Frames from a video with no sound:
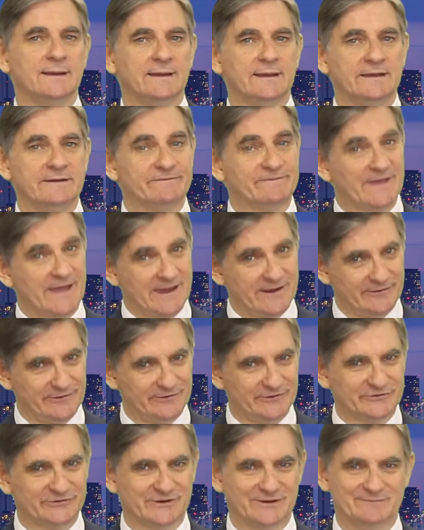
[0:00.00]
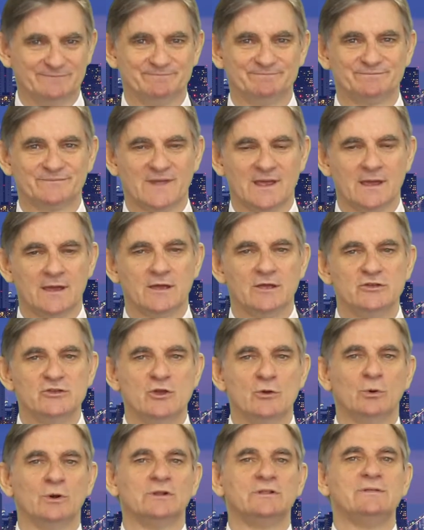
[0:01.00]
if they are interested.
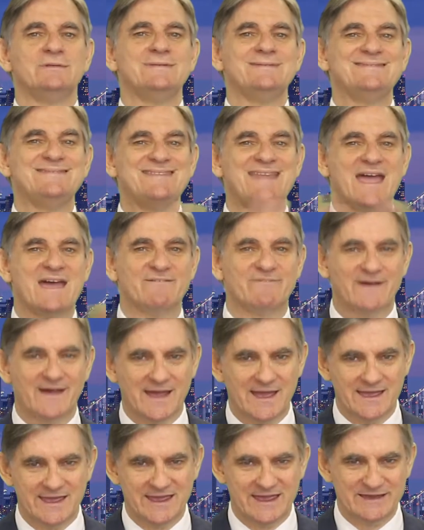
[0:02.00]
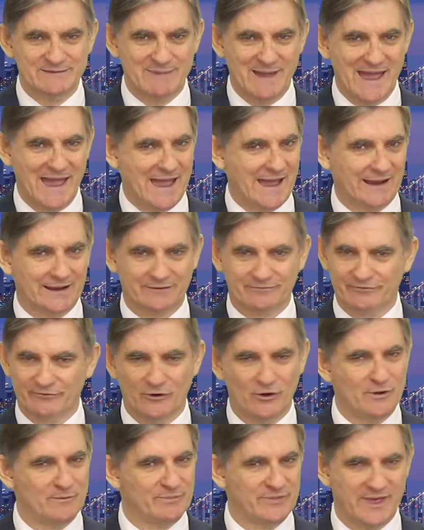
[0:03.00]
You will never hear back
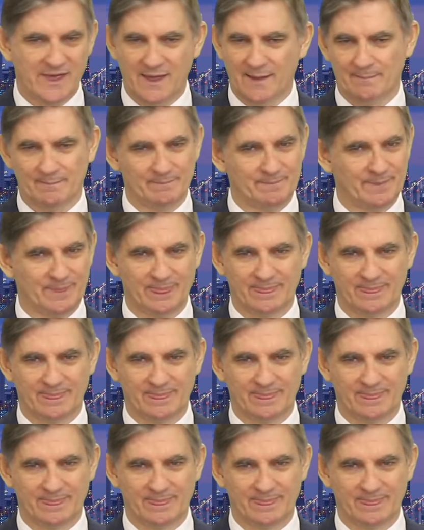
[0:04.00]
from them.